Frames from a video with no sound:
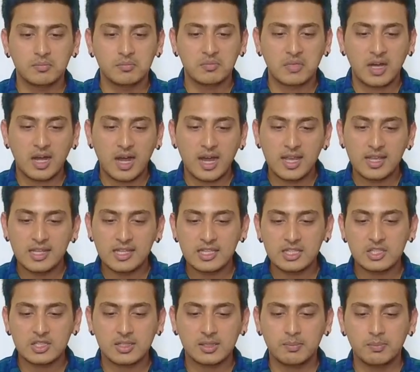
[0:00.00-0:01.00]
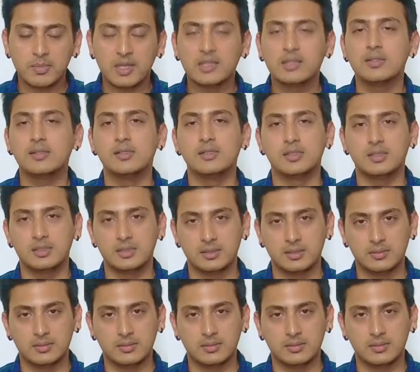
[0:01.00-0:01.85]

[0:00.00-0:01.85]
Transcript: highest methods.